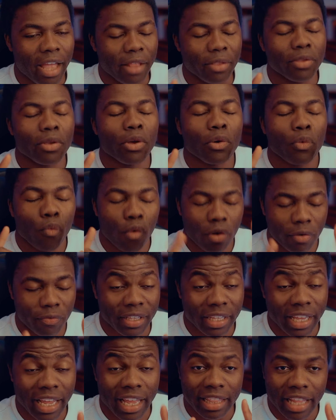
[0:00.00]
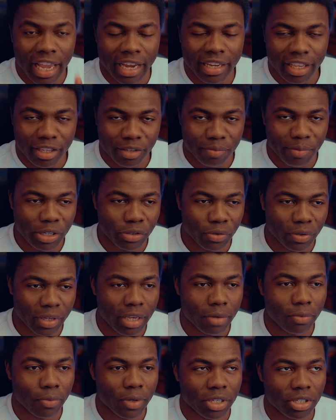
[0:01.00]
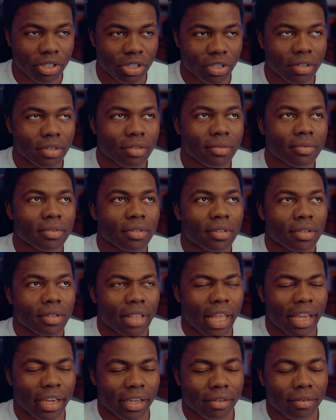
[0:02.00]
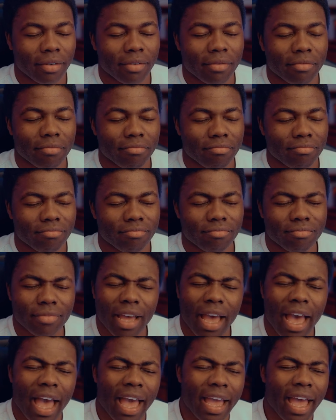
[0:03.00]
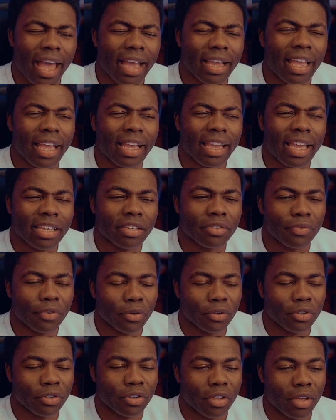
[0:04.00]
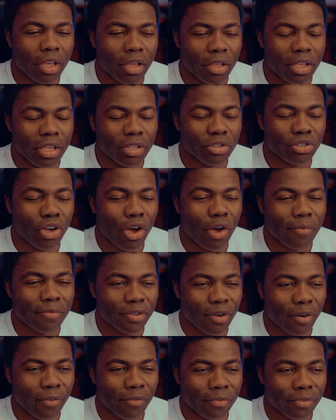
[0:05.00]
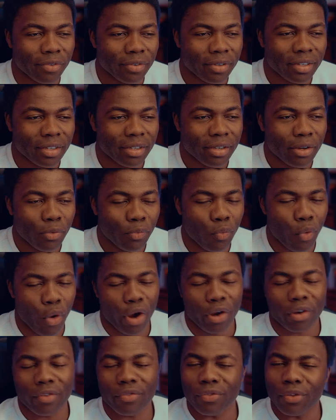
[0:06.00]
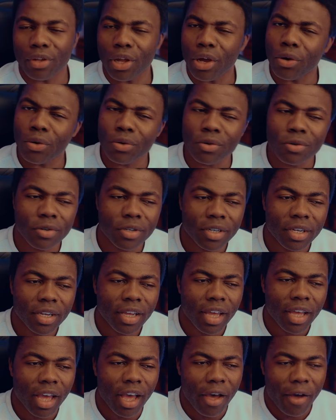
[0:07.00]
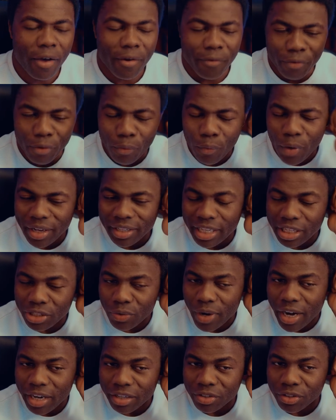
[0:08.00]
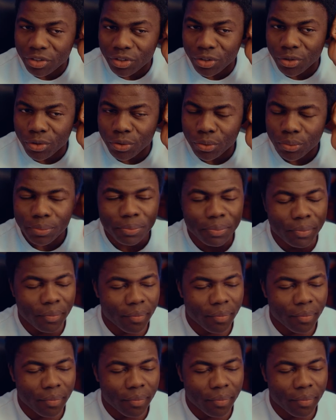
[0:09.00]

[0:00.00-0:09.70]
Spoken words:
And one thing that I liked especially, which like I guess for in terms of workflow for what he tried to do,